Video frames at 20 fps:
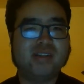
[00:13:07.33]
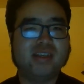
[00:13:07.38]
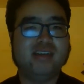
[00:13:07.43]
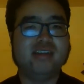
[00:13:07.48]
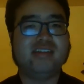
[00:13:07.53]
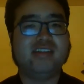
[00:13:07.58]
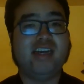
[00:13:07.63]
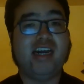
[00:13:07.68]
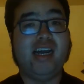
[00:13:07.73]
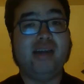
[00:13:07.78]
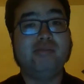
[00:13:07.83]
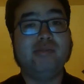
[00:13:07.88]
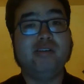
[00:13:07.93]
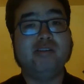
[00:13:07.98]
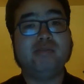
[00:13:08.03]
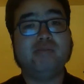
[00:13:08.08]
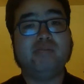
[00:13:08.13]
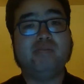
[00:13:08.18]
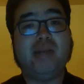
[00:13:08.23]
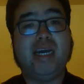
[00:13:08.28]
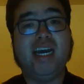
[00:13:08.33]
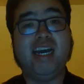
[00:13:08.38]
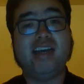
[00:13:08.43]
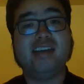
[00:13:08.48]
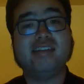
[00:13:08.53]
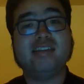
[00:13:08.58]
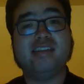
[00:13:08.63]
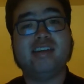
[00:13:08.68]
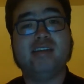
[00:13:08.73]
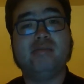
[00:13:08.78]
As time moved
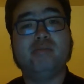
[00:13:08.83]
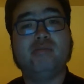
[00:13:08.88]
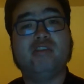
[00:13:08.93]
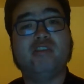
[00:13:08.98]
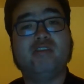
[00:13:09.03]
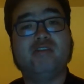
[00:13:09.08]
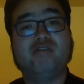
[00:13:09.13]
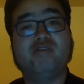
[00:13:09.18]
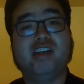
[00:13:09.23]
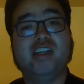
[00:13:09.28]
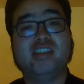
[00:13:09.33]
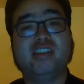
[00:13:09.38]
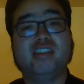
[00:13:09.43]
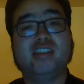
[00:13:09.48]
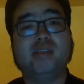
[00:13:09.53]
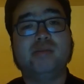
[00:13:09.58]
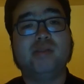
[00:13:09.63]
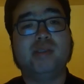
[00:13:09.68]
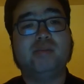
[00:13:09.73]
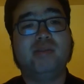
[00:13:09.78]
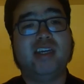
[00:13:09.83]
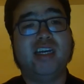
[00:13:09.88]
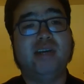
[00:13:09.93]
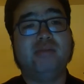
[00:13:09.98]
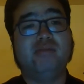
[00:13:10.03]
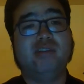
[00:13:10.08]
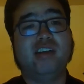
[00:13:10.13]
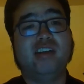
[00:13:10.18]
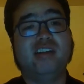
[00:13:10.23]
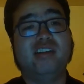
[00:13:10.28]
past and more French ships
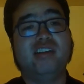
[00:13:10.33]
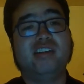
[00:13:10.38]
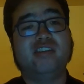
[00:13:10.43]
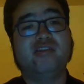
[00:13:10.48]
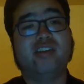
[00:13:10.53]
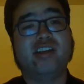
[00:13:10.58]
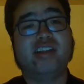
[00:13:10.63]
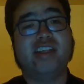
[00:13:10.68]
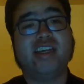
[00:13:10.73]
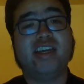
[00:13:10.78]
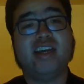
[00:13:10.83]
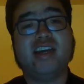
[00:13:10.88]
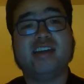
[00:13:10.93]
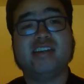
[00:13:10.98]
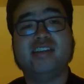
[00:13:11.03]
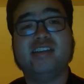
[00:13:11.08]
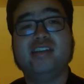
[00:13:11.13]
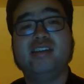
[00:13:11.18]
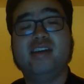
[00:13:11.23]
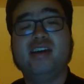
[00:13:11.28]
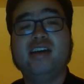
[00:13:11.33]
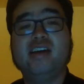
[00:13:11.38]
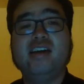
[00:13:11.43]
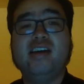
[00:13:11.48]
became ready to join the action,